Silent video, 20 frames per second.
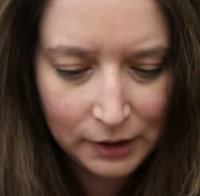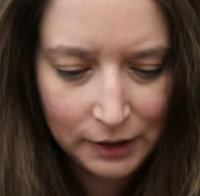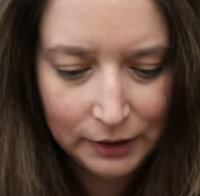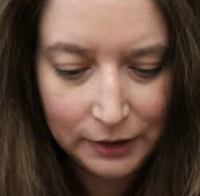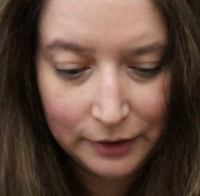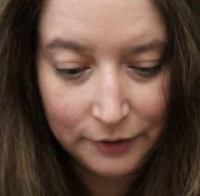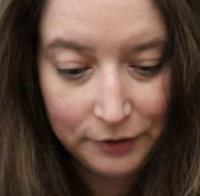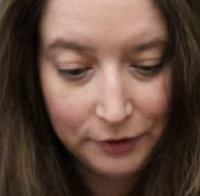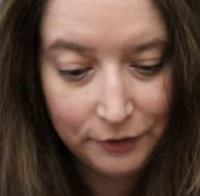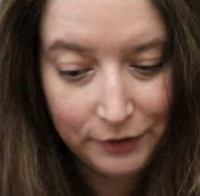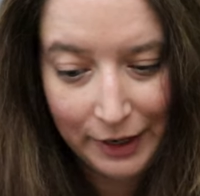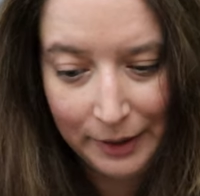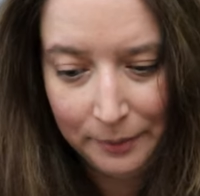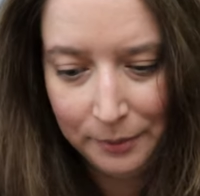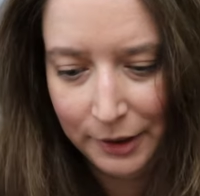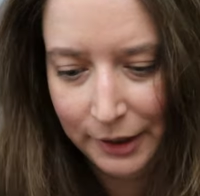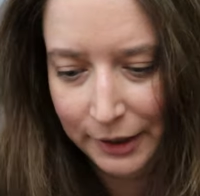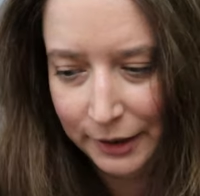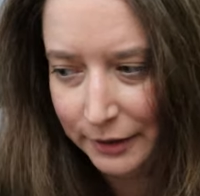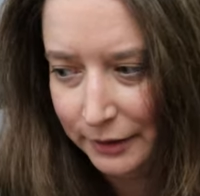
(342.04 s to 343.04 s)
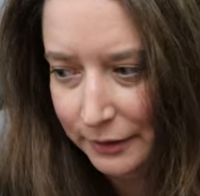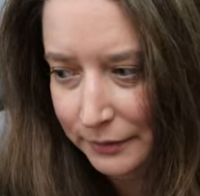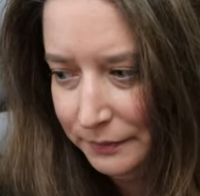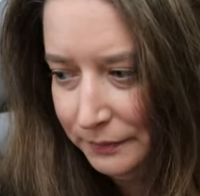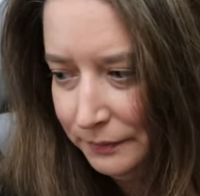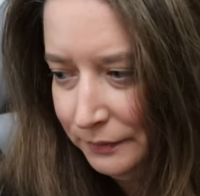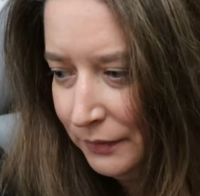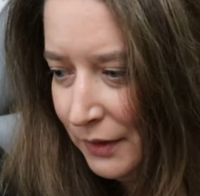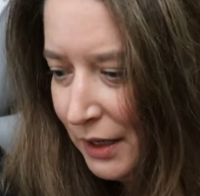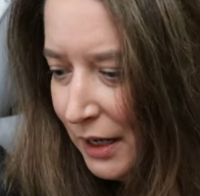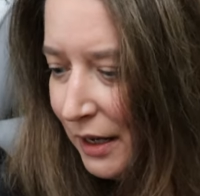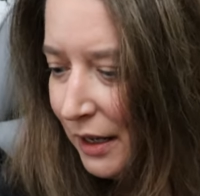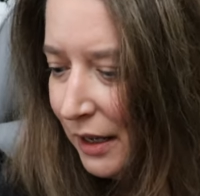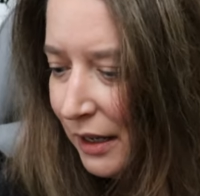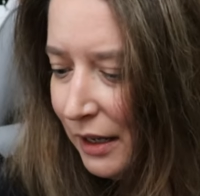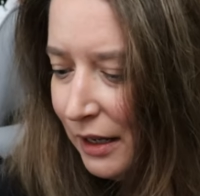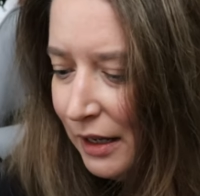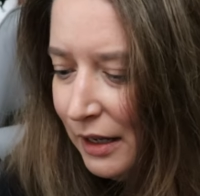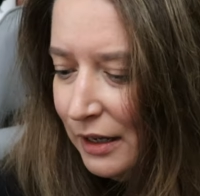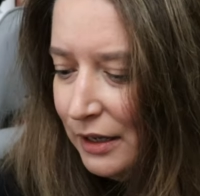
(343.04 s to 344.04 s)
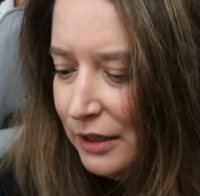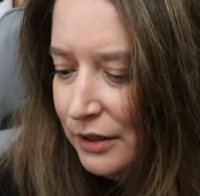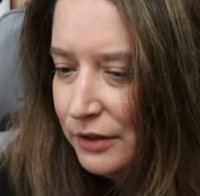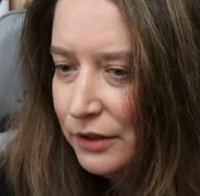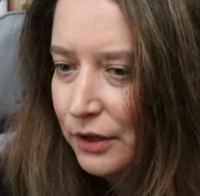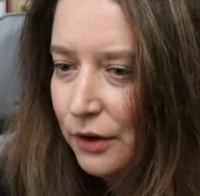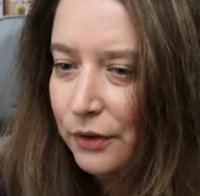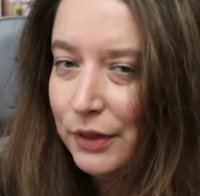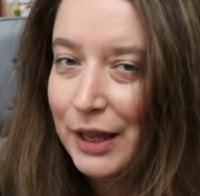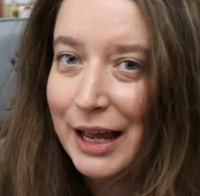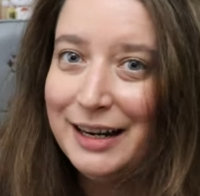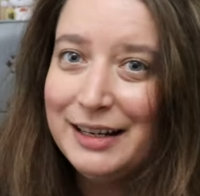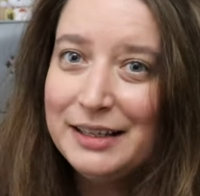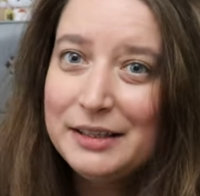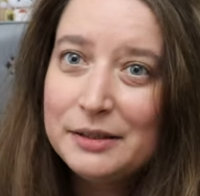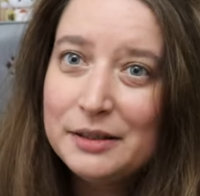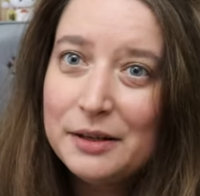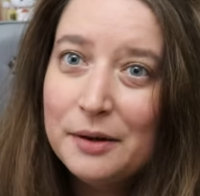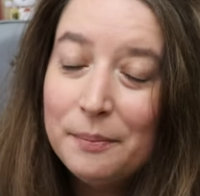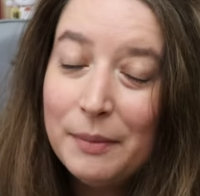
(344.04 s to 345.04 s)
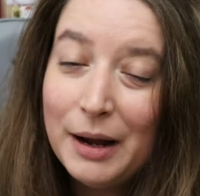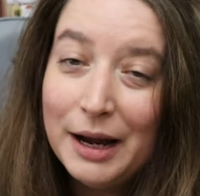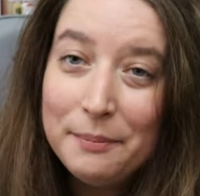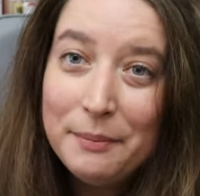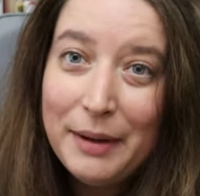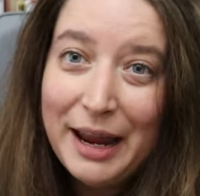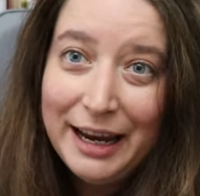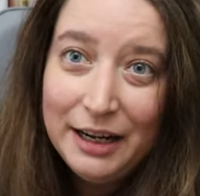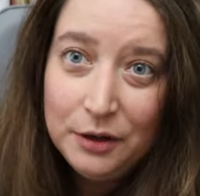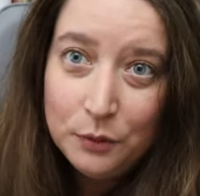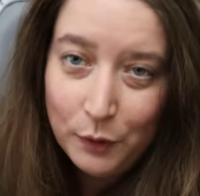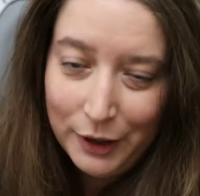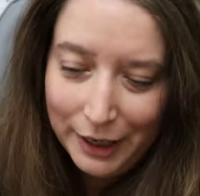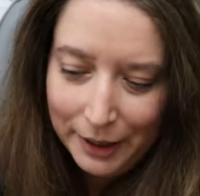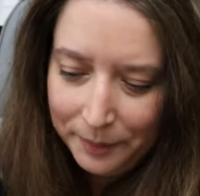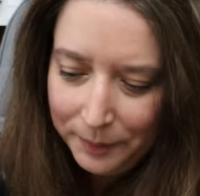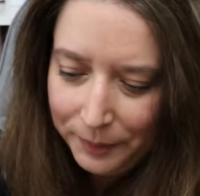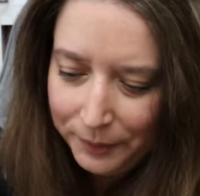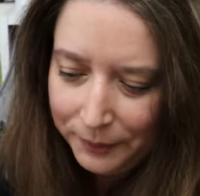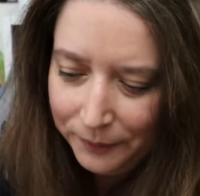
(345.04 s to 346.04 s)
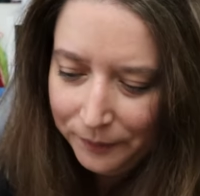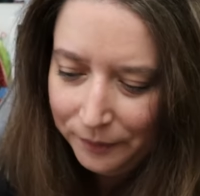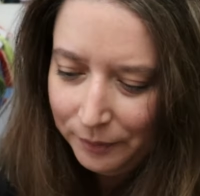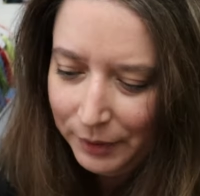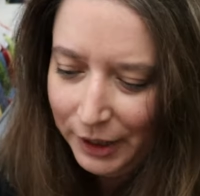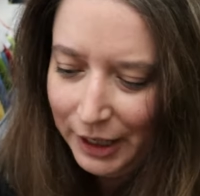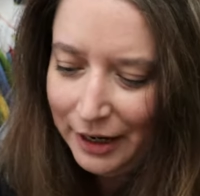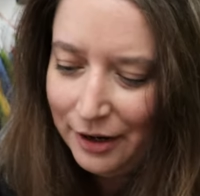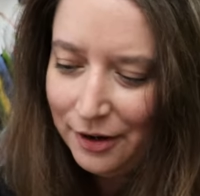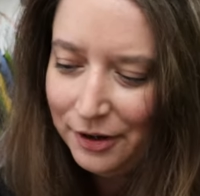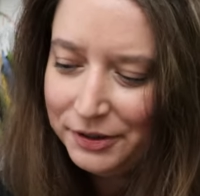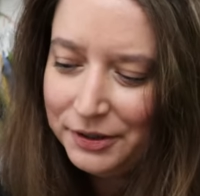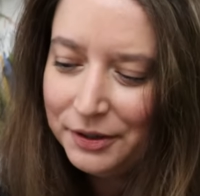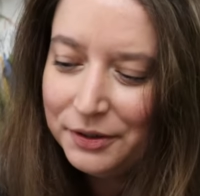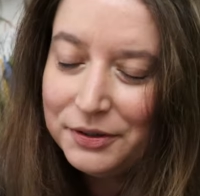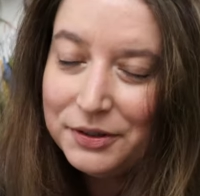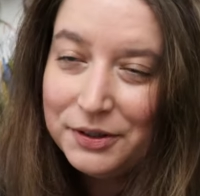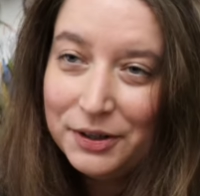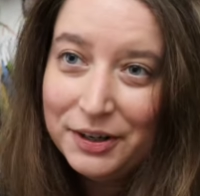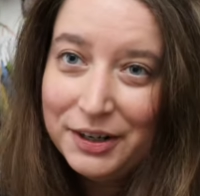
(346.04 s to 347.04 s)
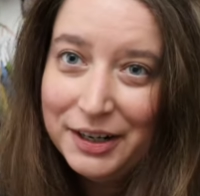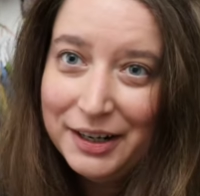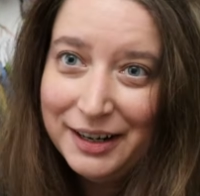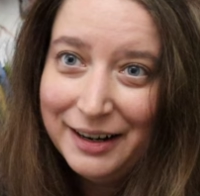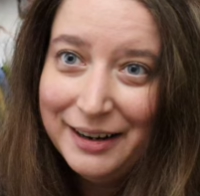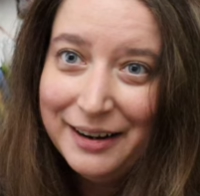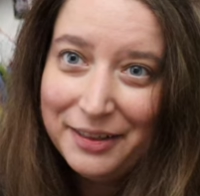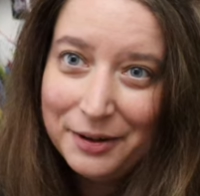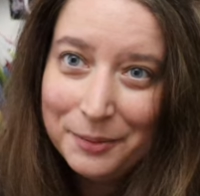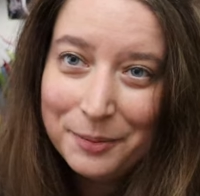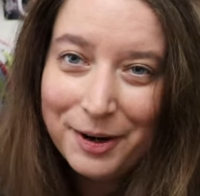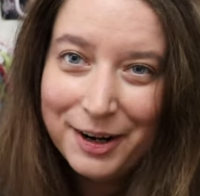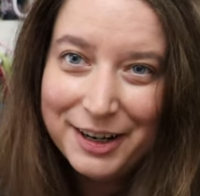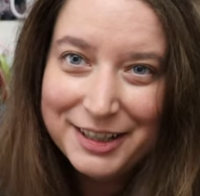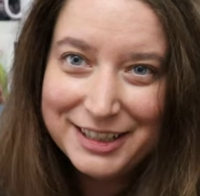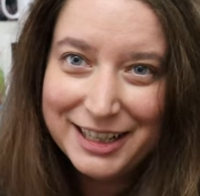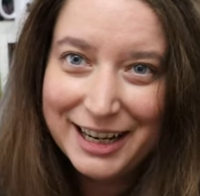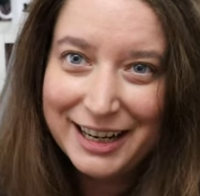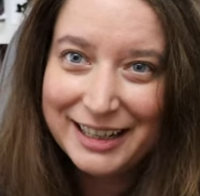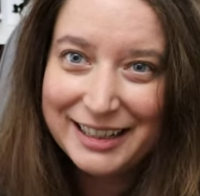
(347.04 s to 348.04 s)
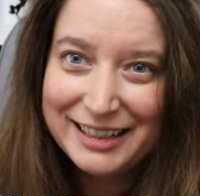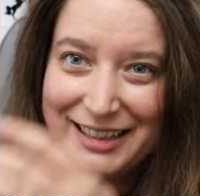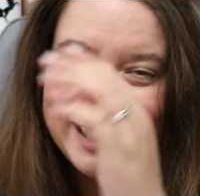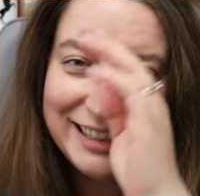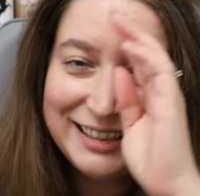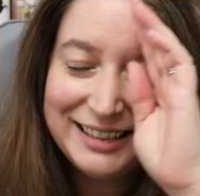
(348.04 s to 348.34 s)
I love the fabric. So that is my main whip, but I also started another project.